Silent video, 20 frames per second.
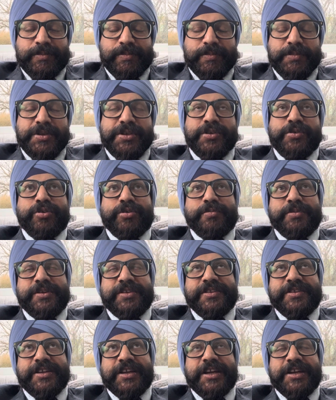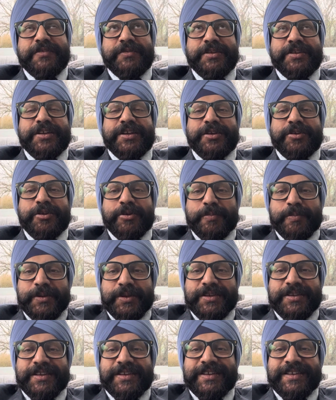Please don't be scared with the
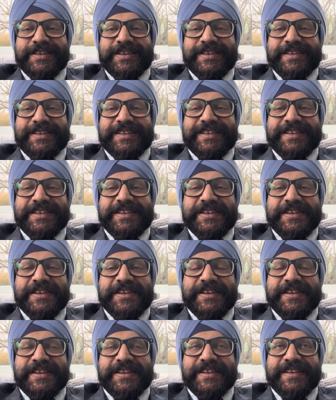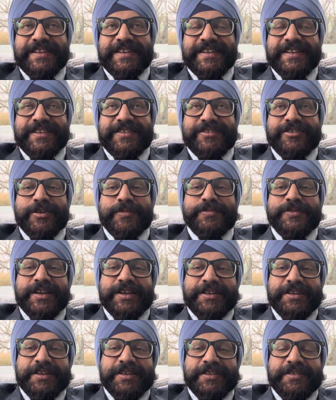topic. The
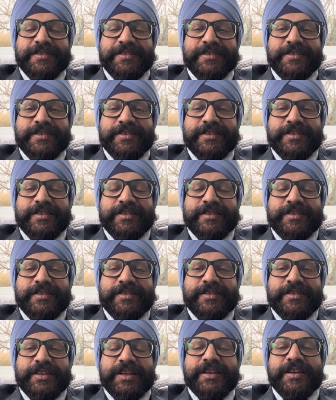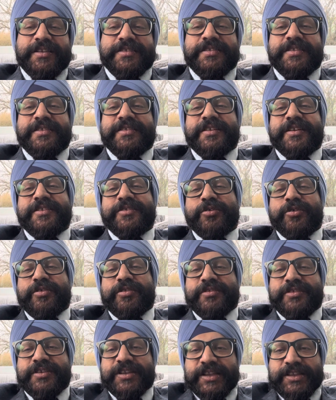subject is, can exercise
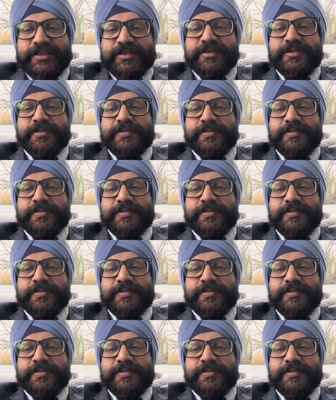cause death?